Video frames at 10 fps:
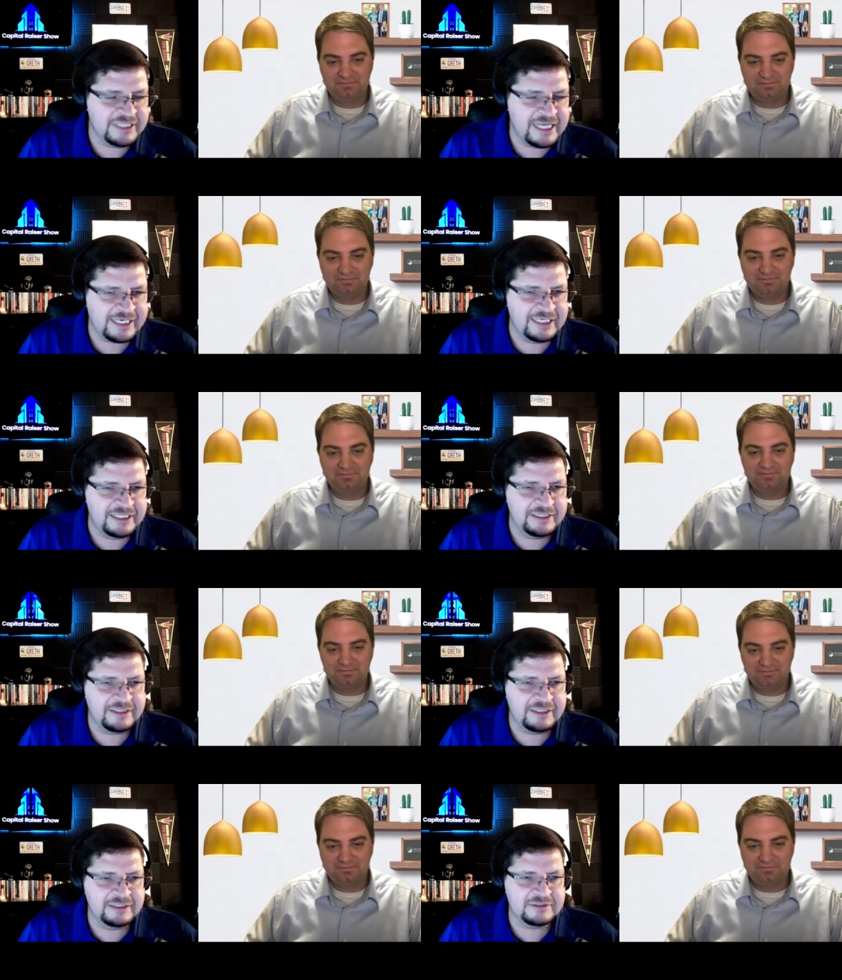Speaker 1: and that kind of
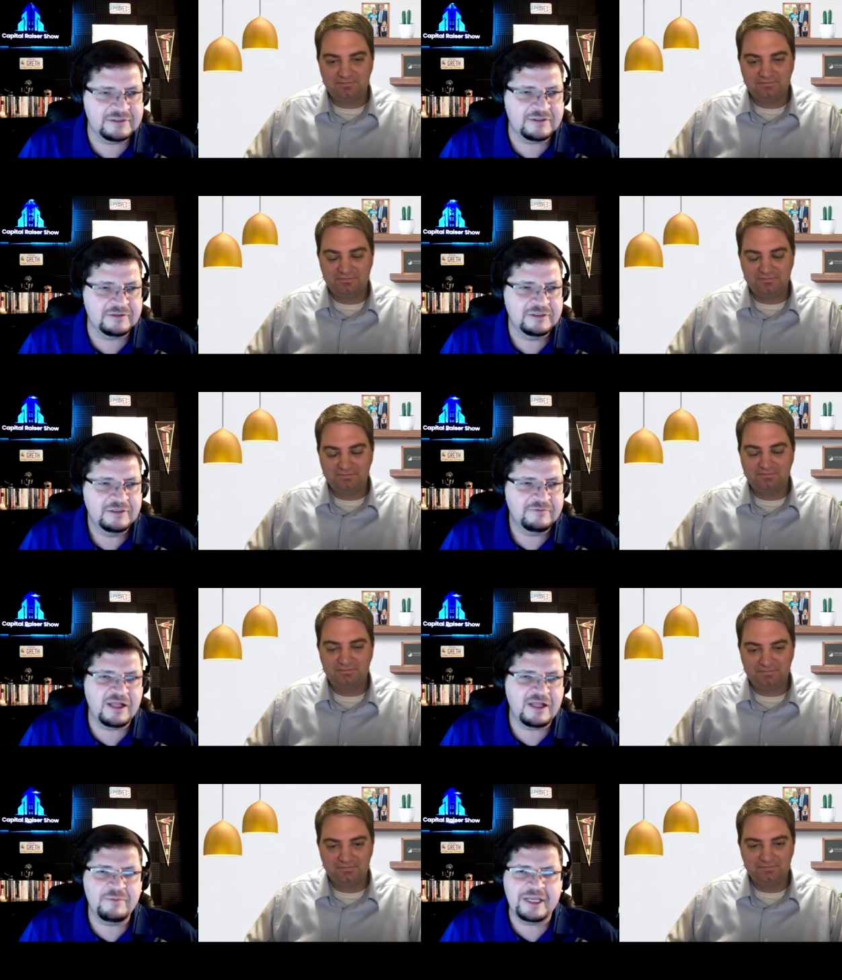thing so
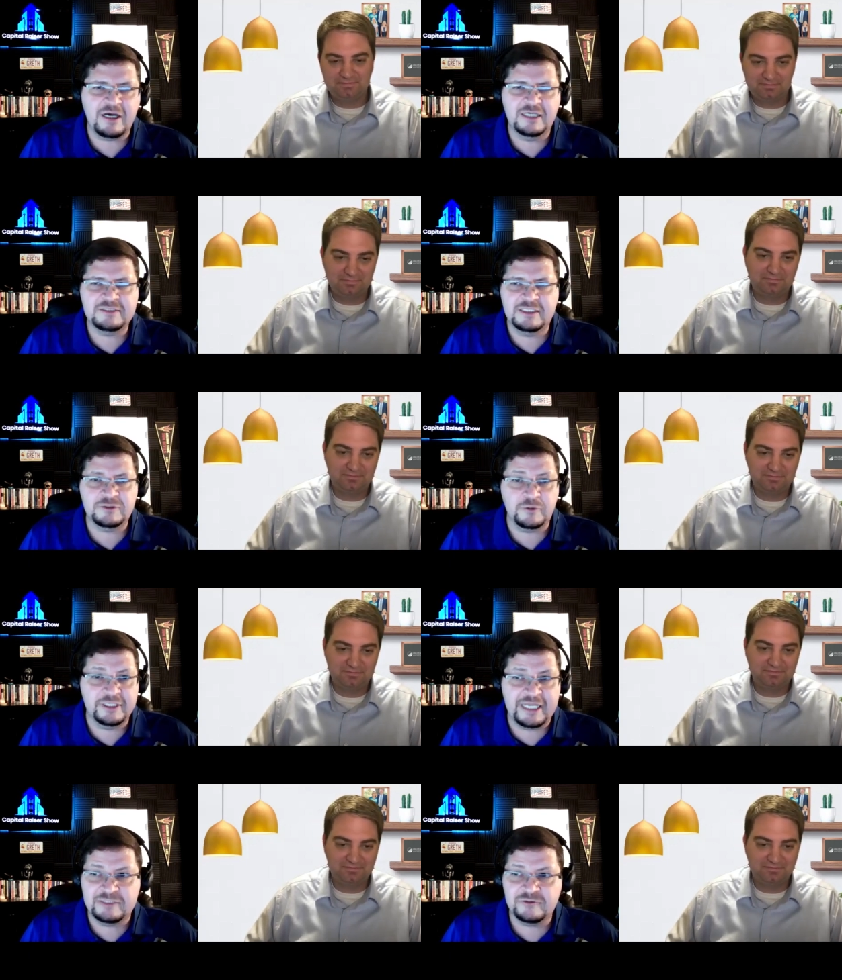follow my content, or
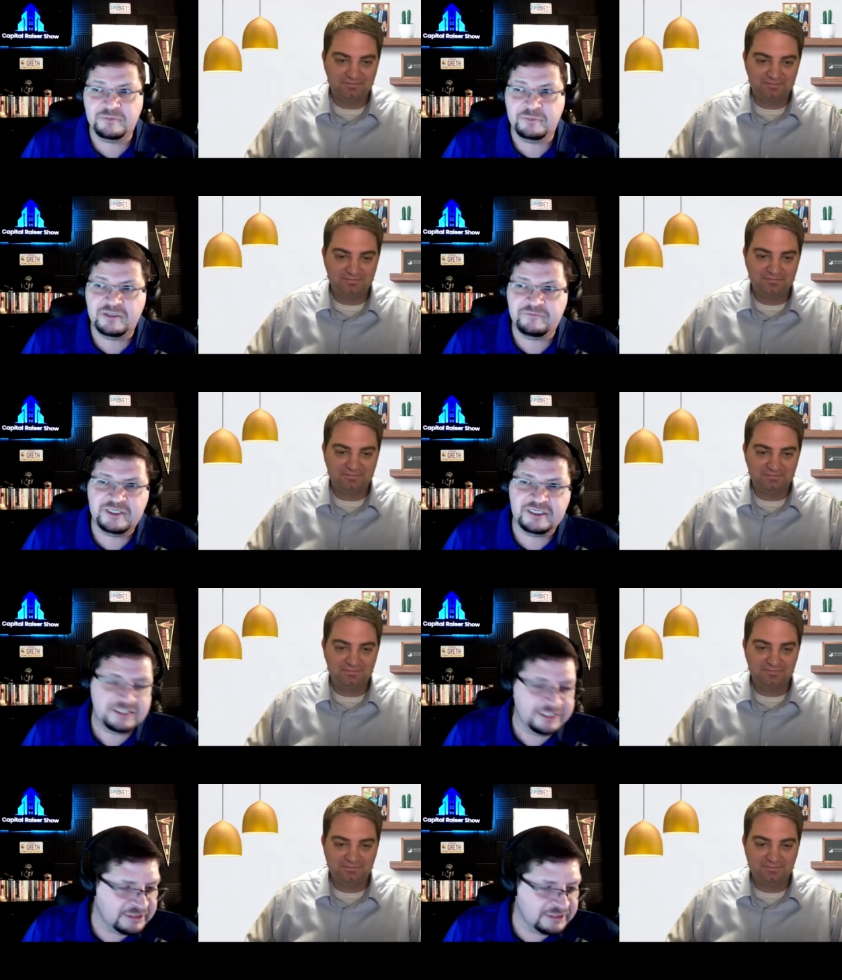engage with me via
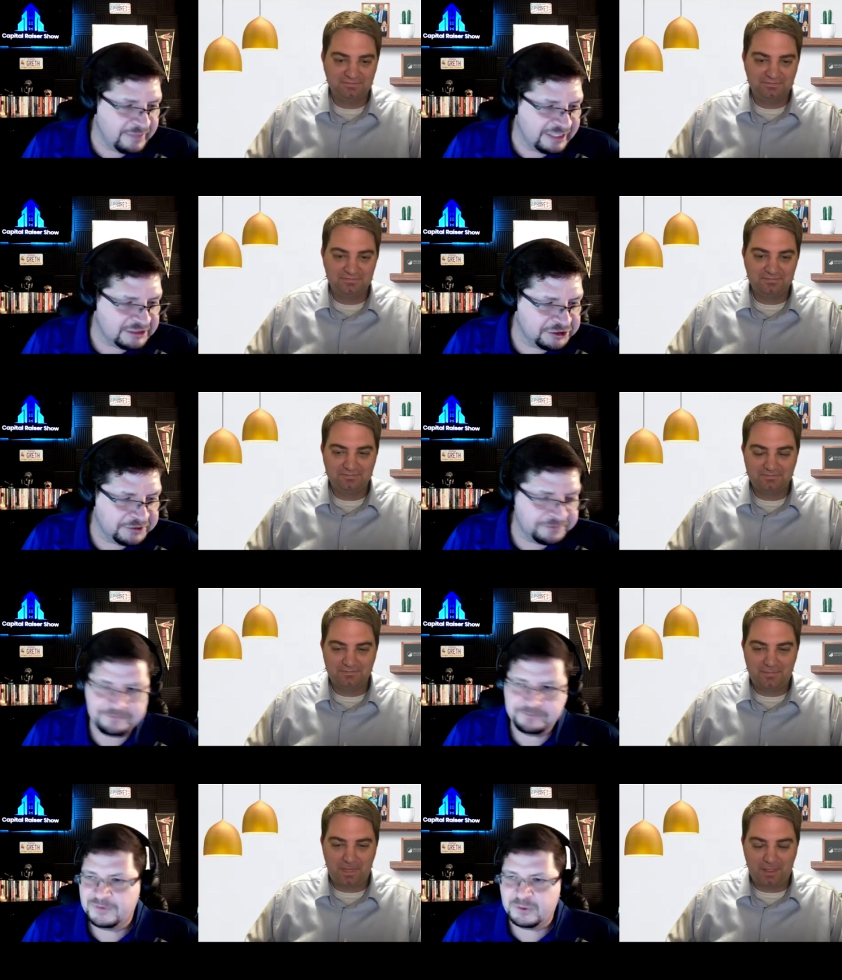LinkedIn Messenger.
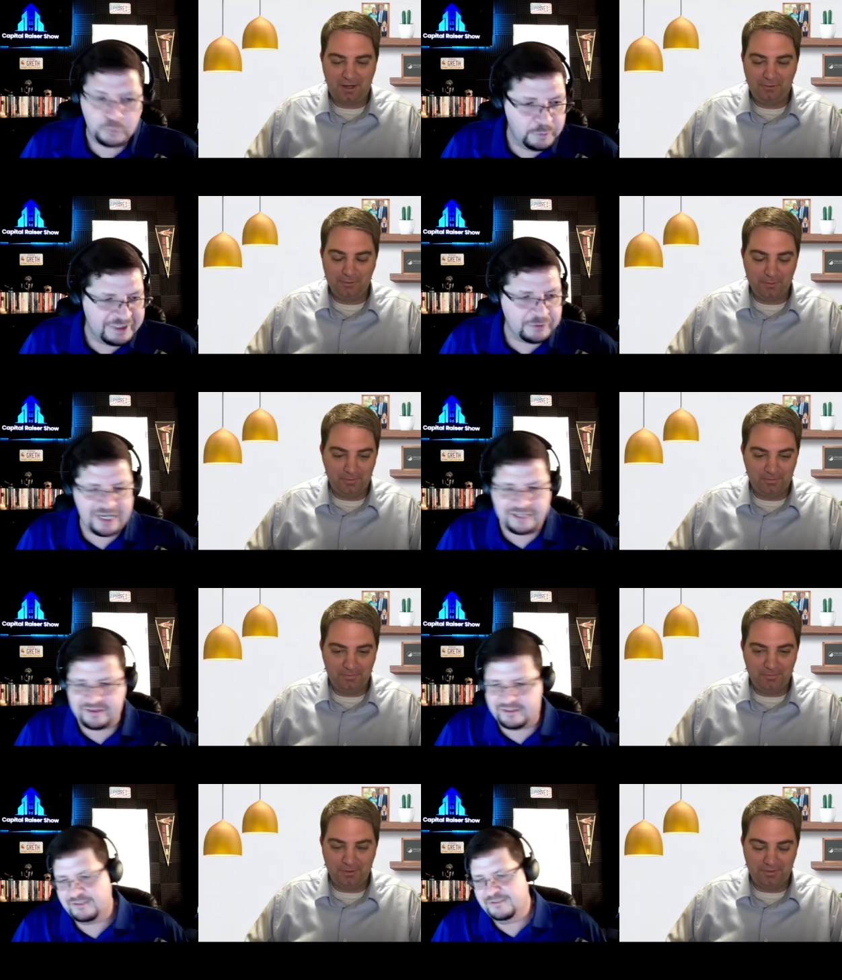Ruben right, Greth.
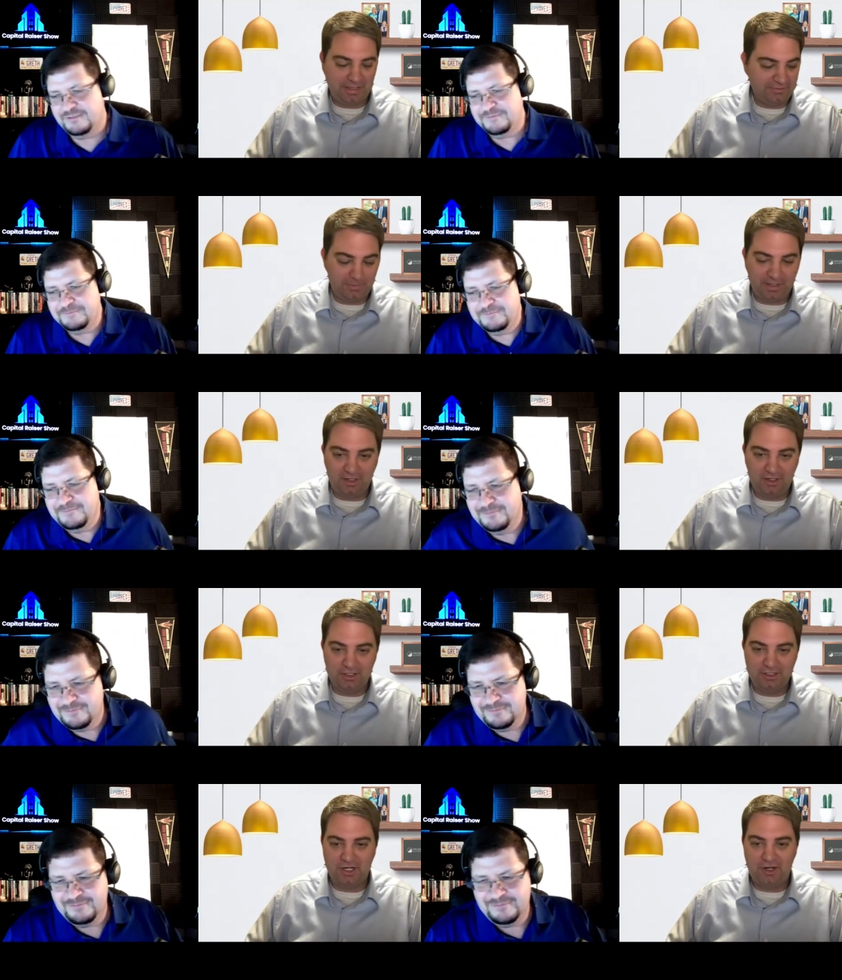
Speaker 2: Well, thanks for being on
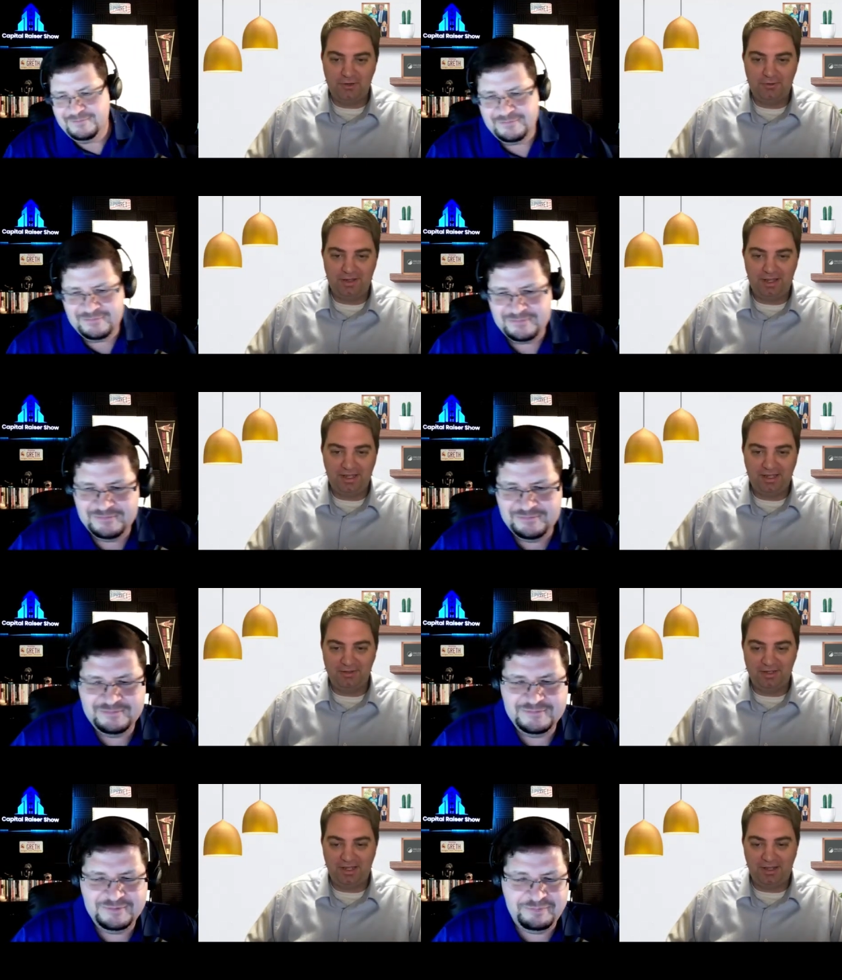our show,
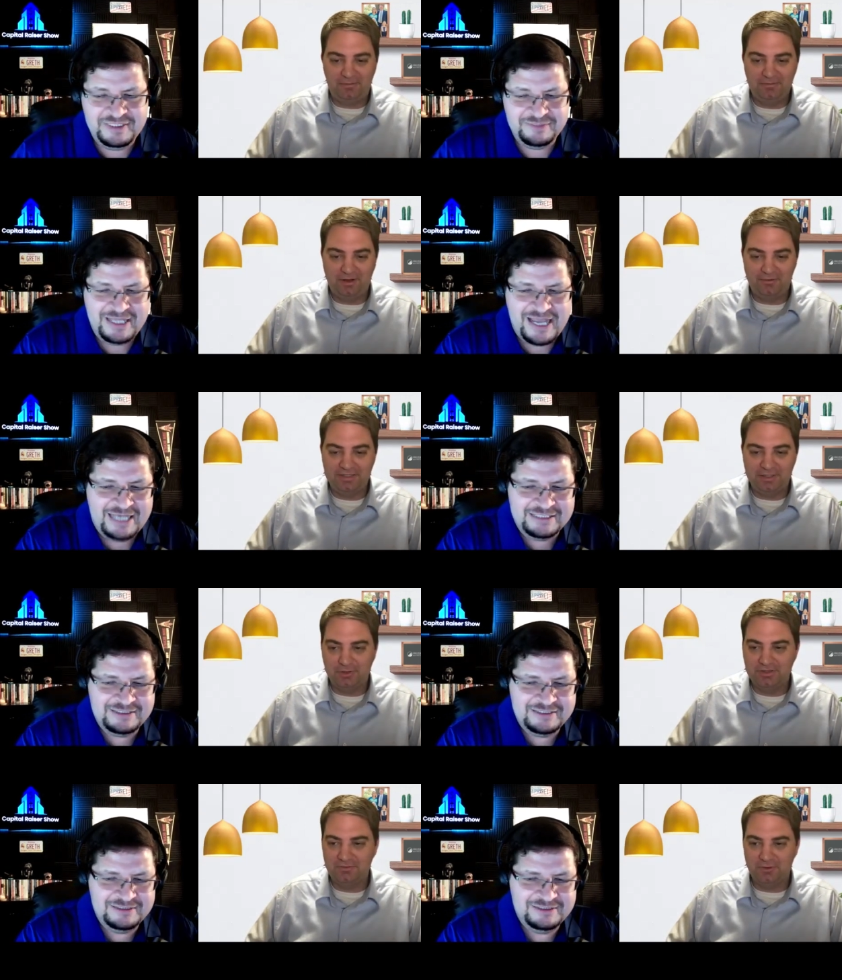and uh, obviously
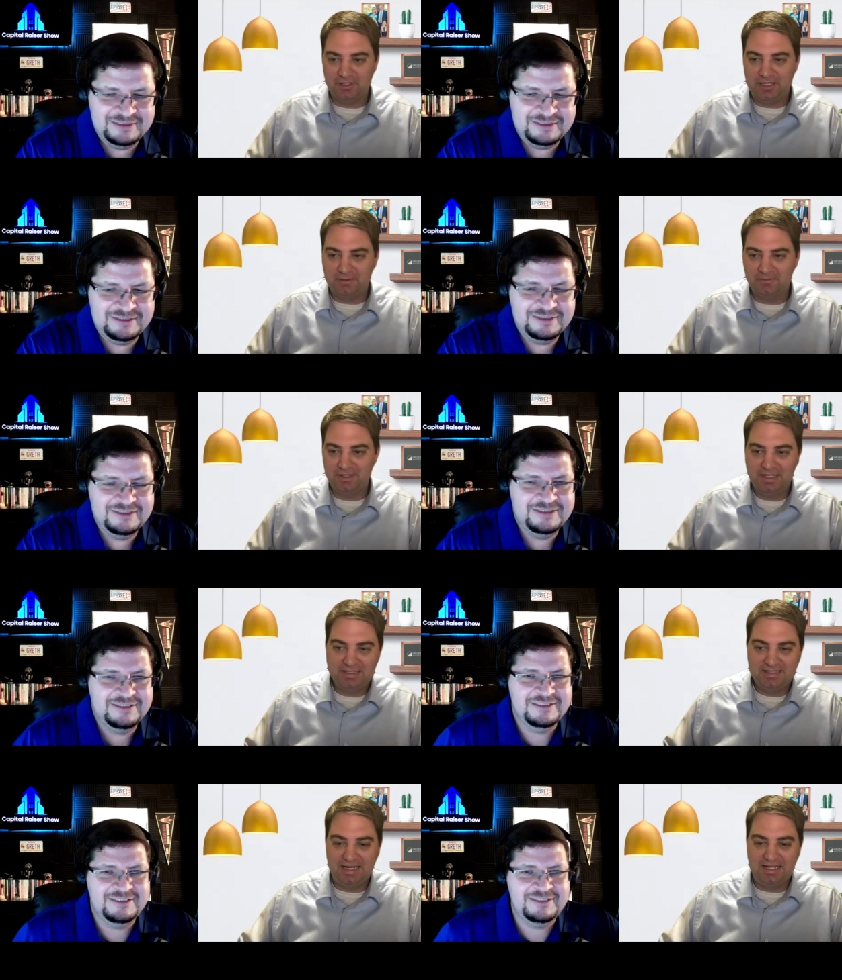we'll we'll keep
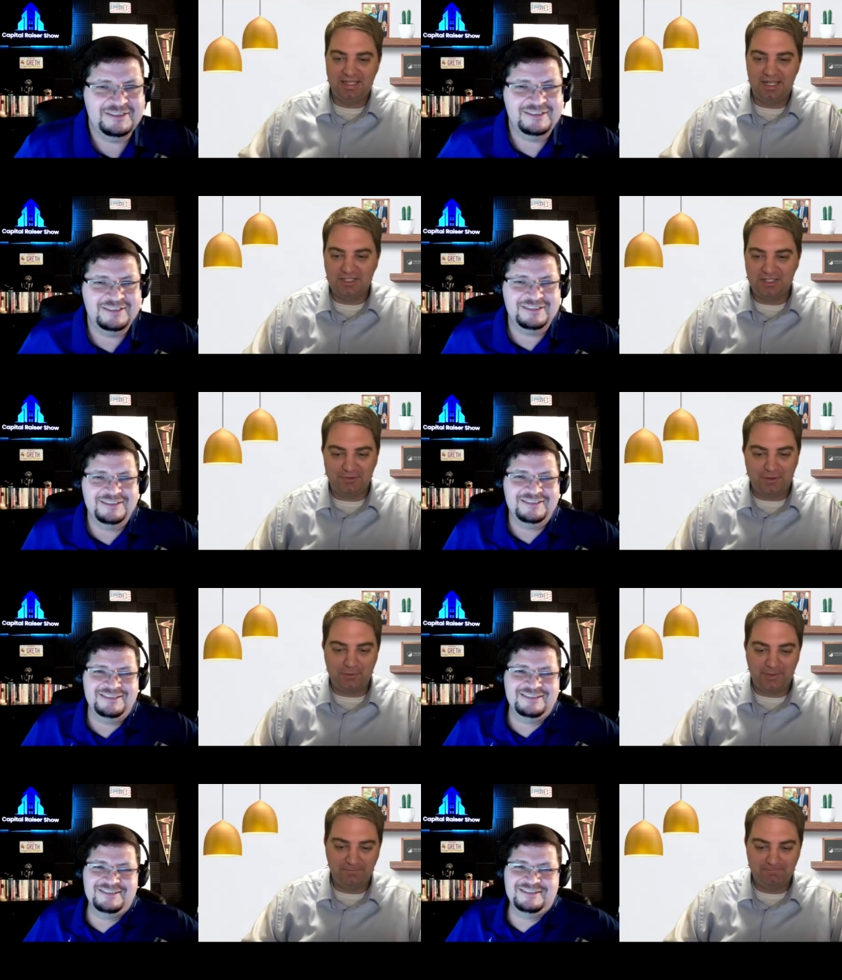staying in touch. Have a good
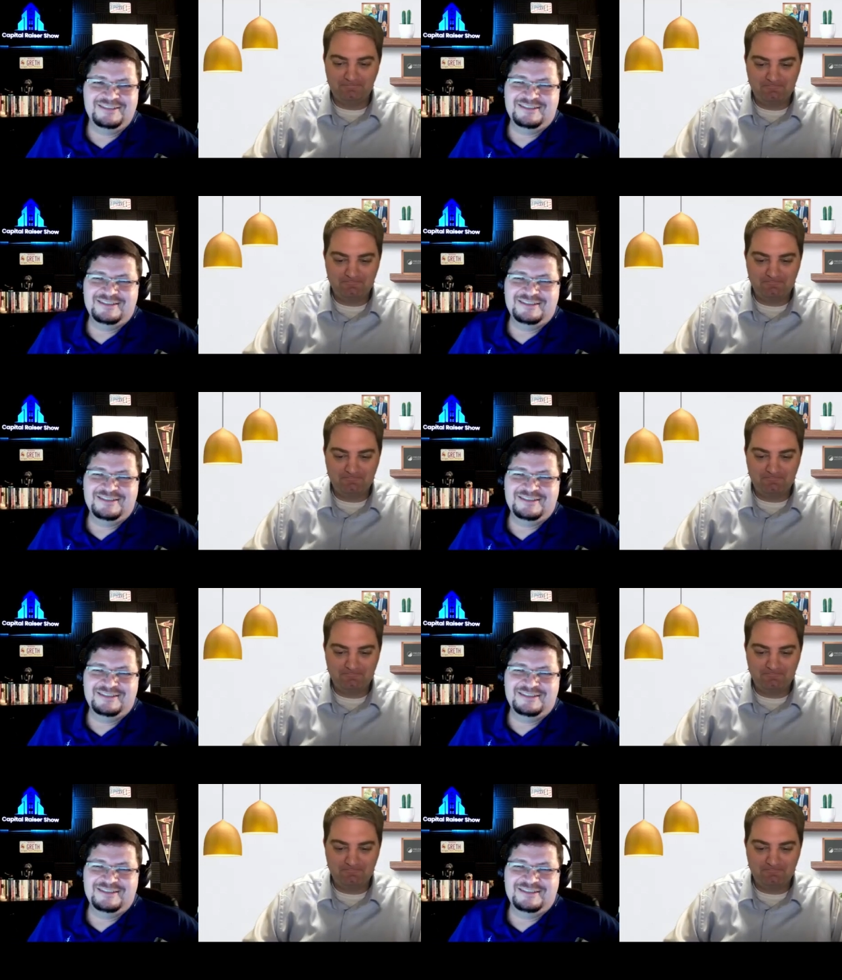one, man.